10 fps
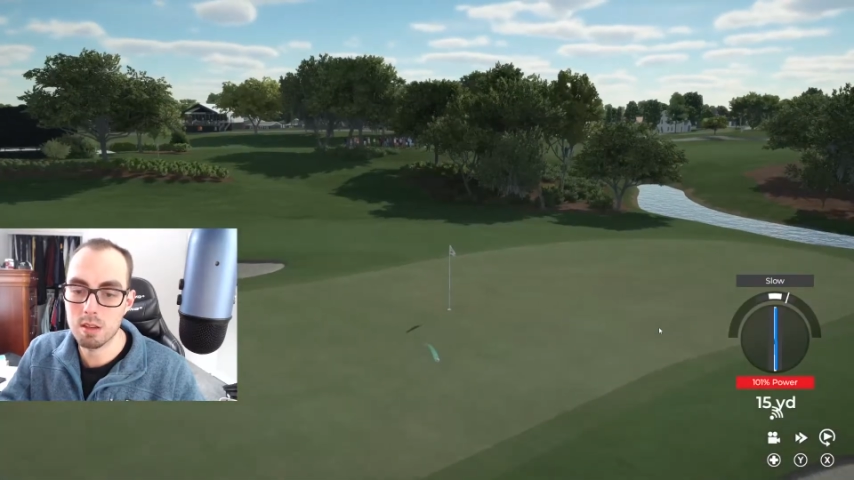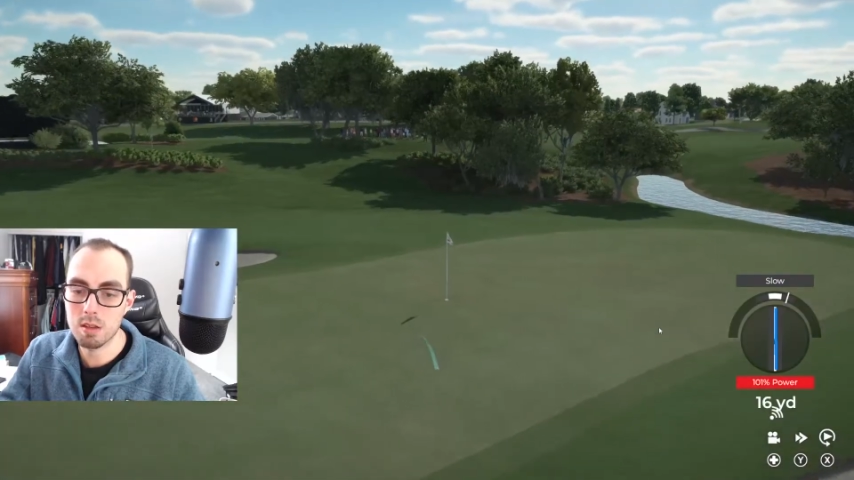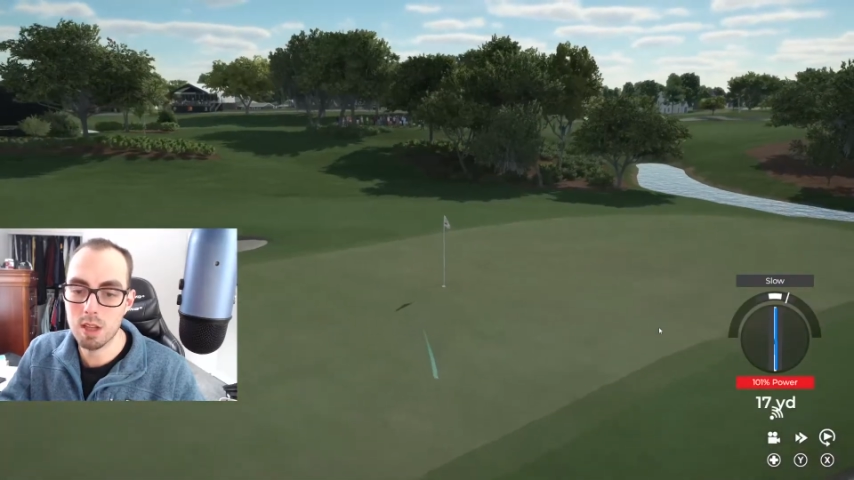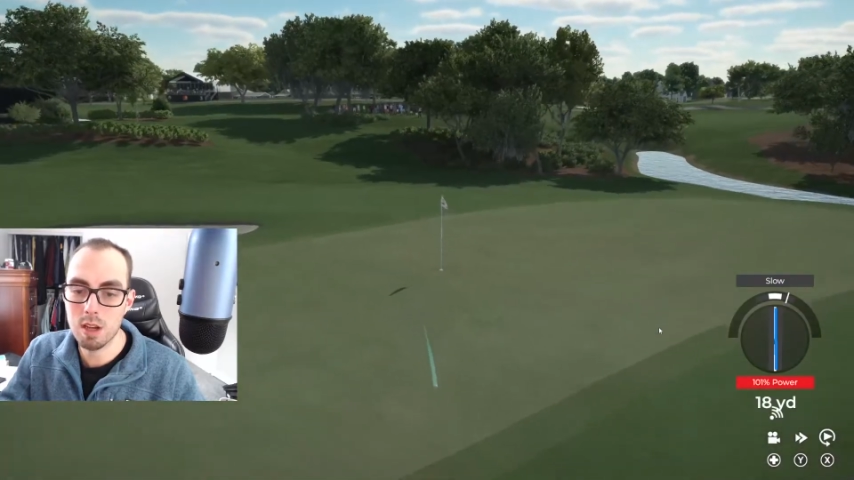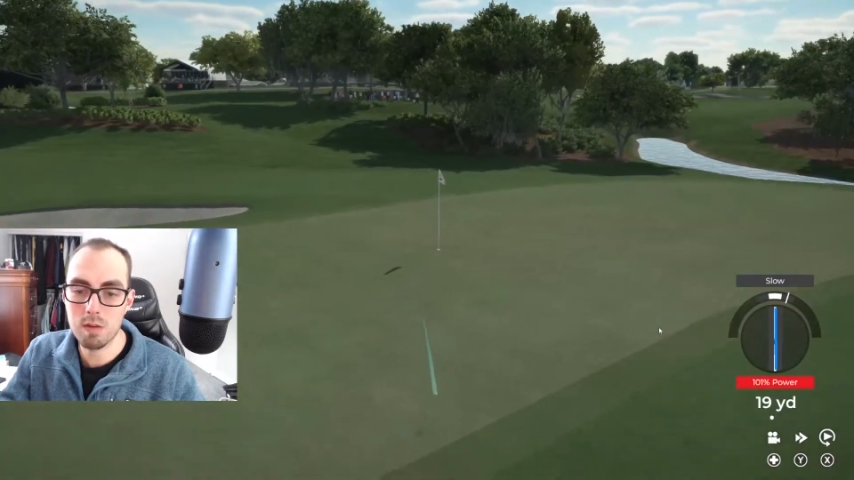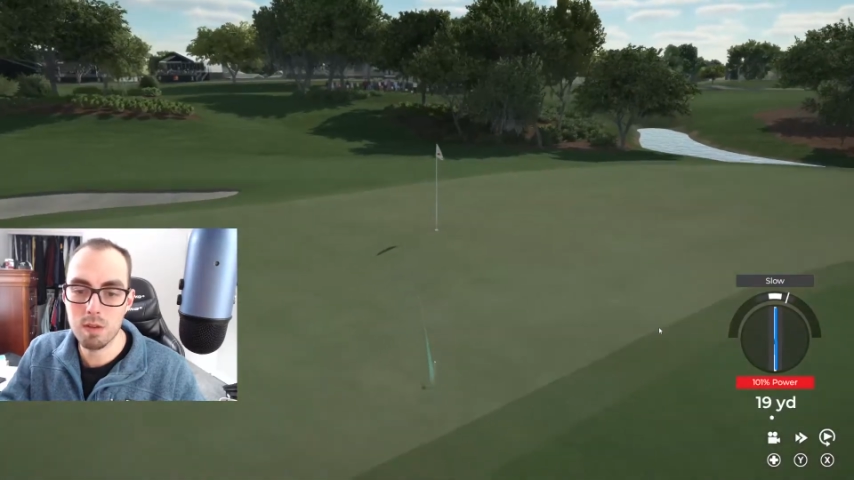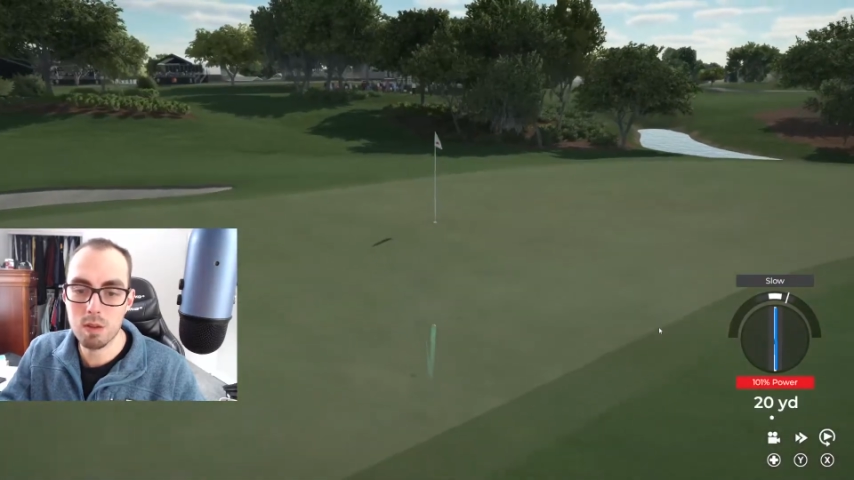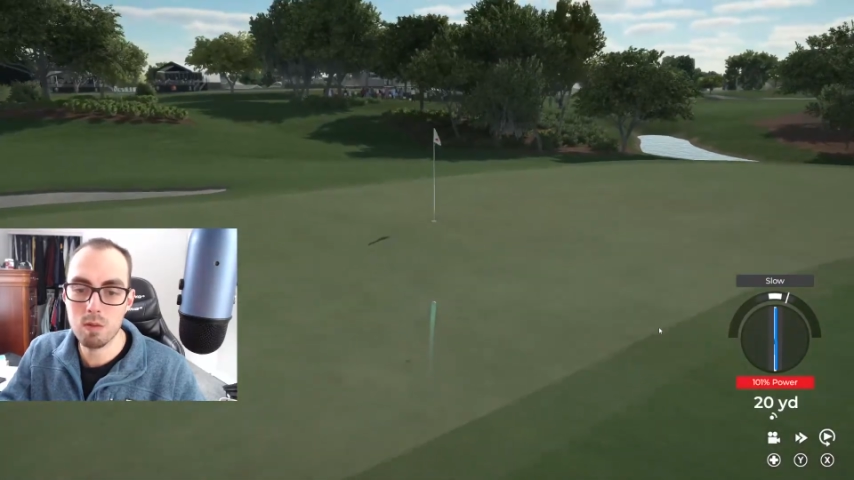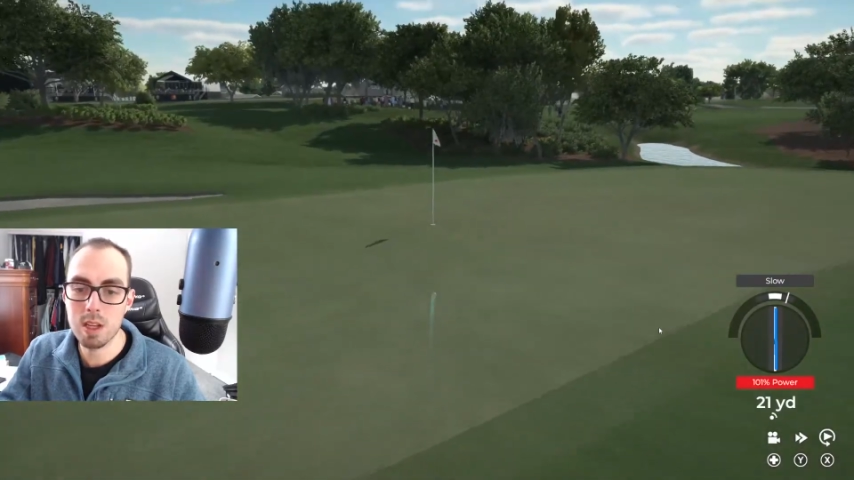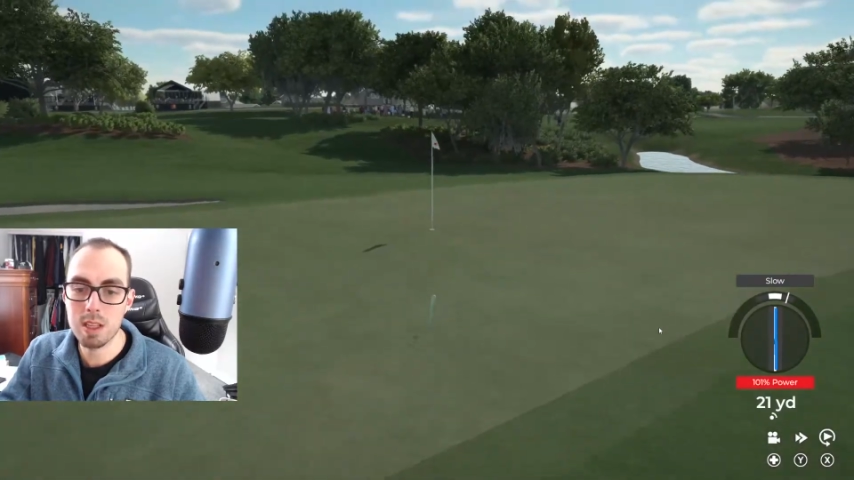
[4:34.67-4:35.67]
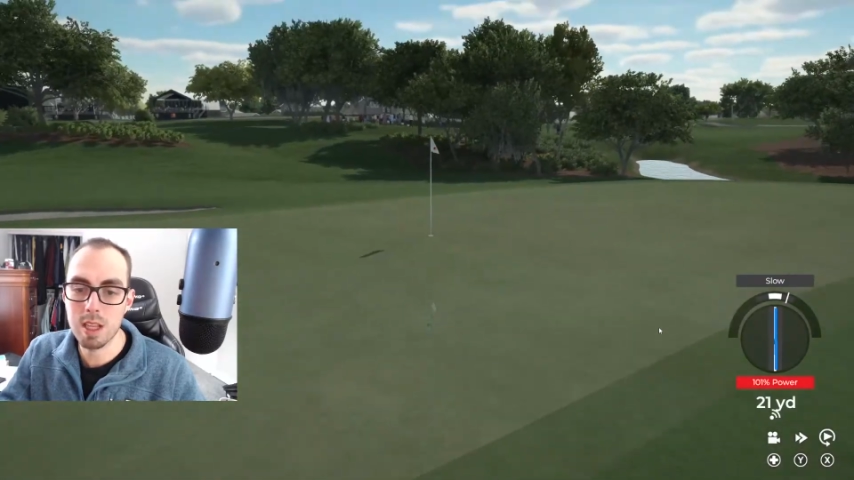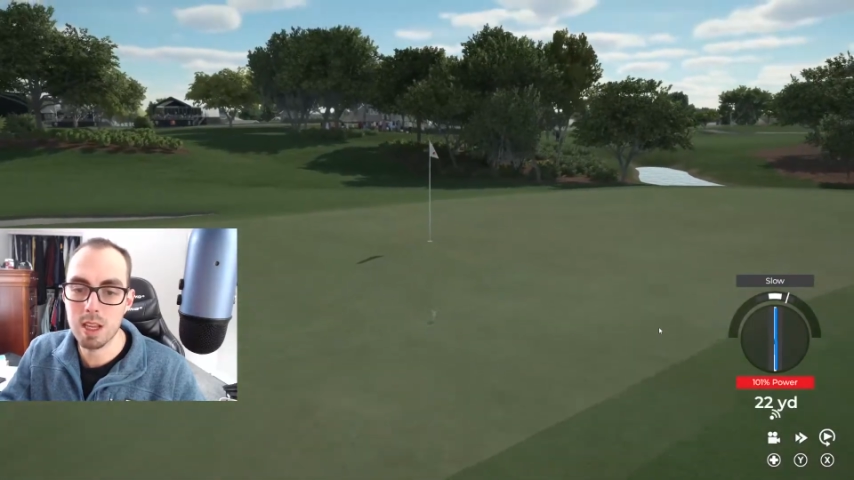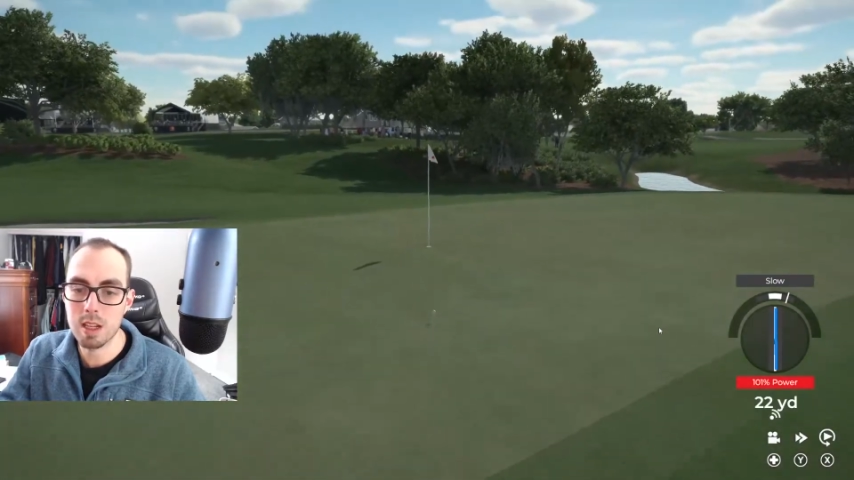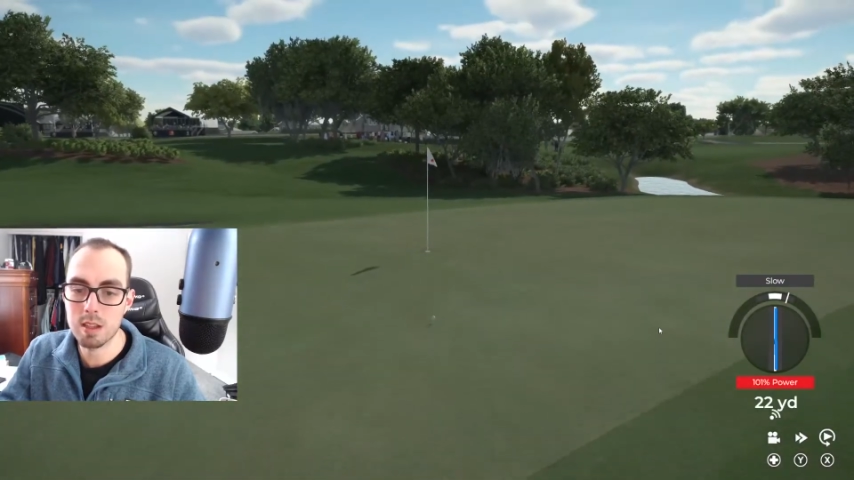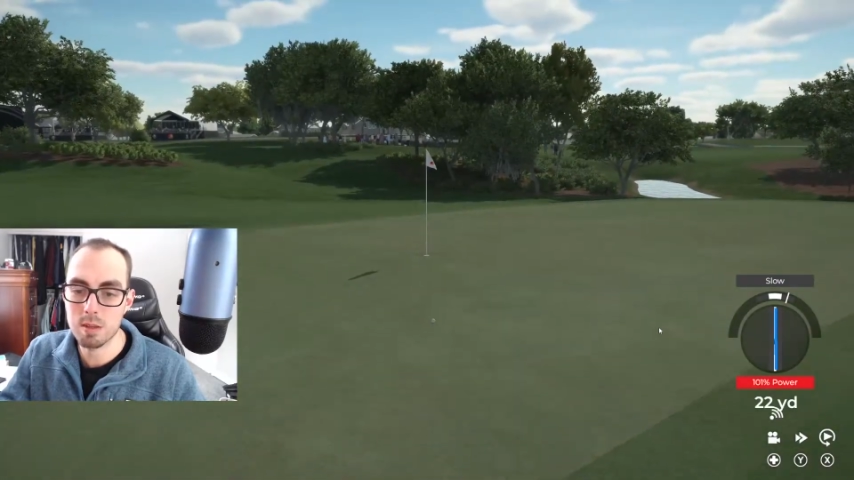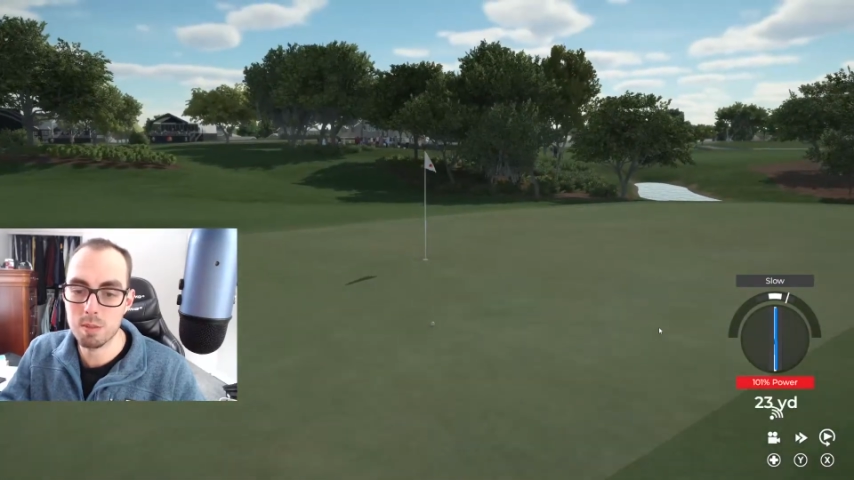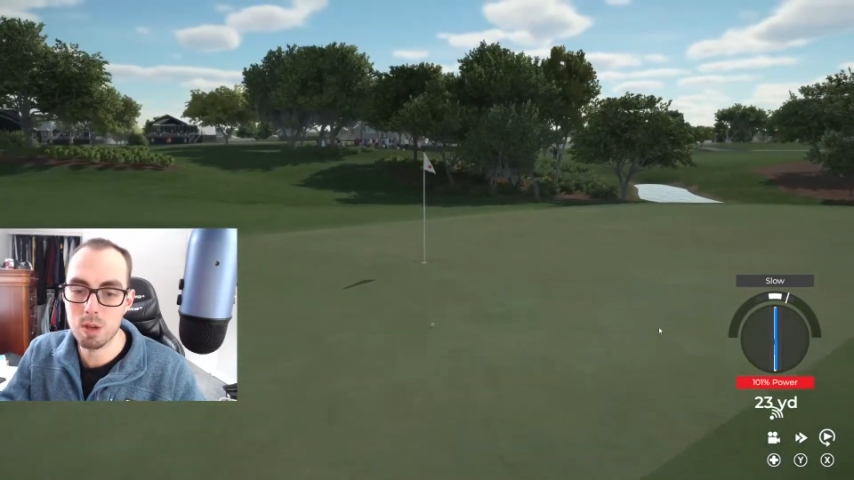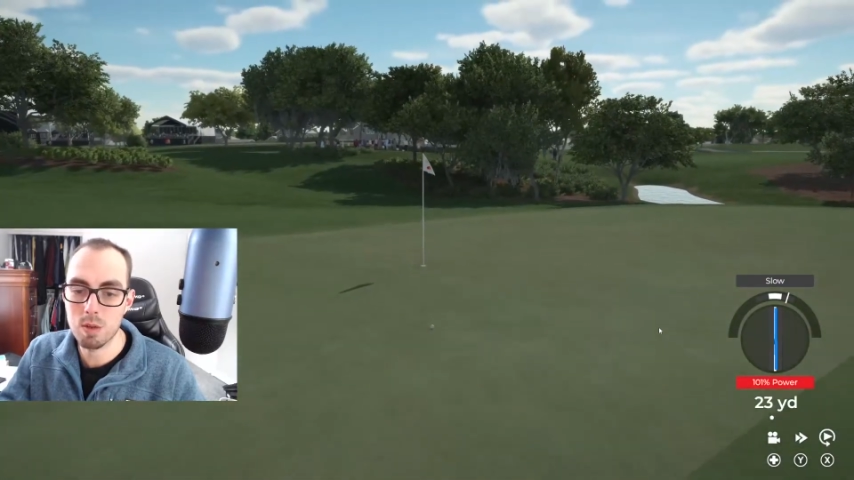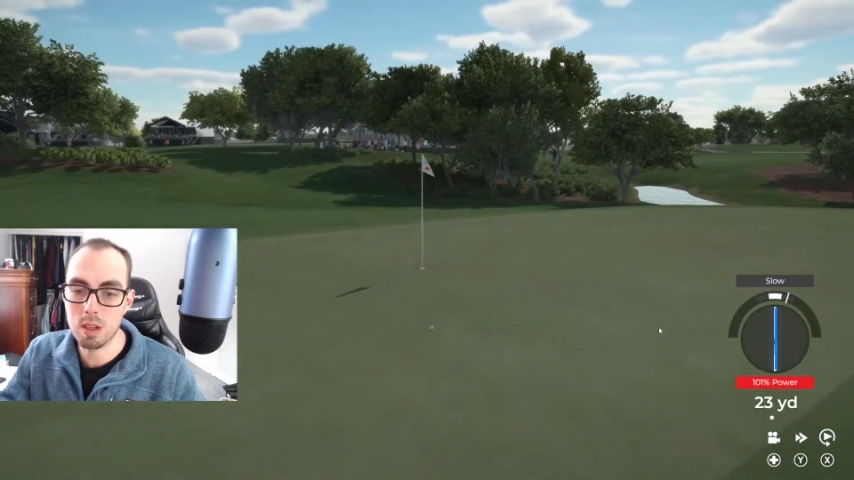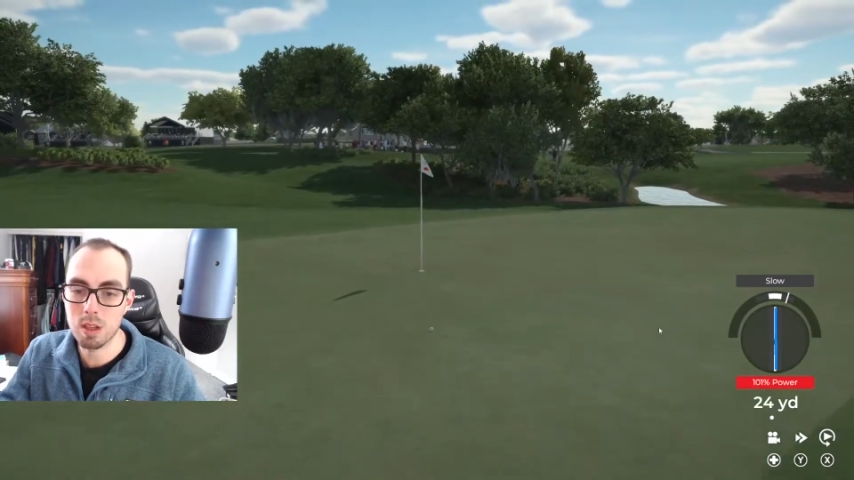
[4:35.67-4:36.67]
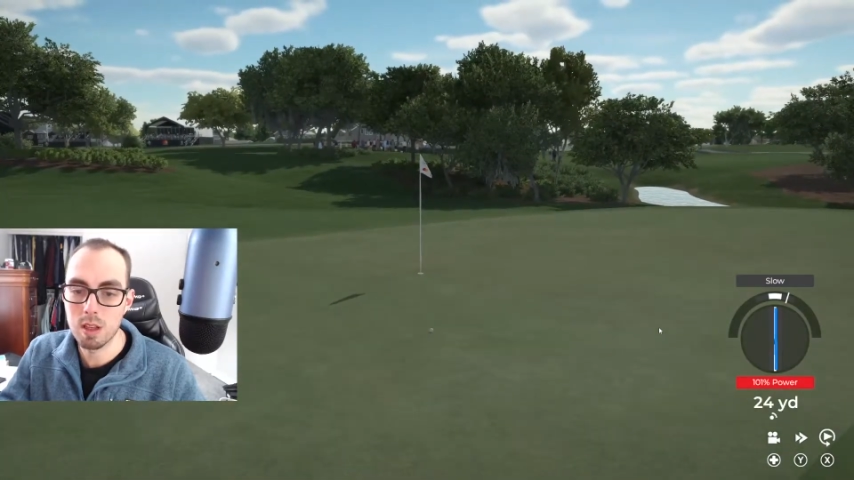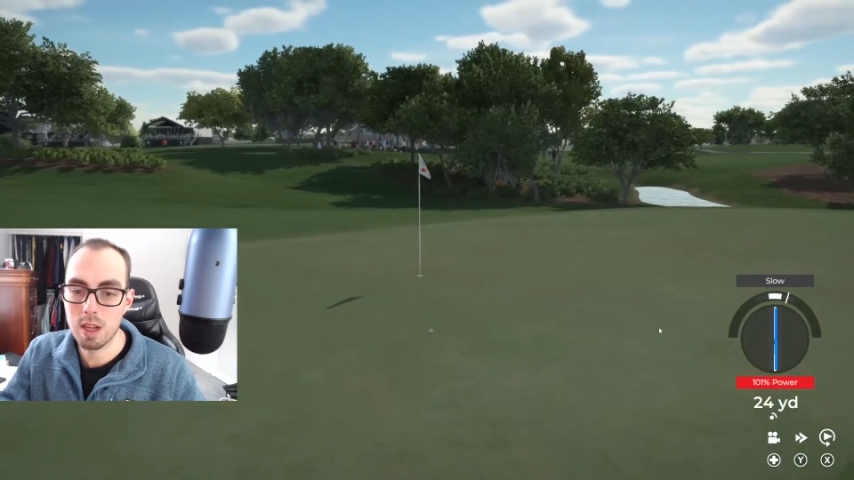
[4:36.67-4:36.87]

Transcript: And look how far right that ends up going.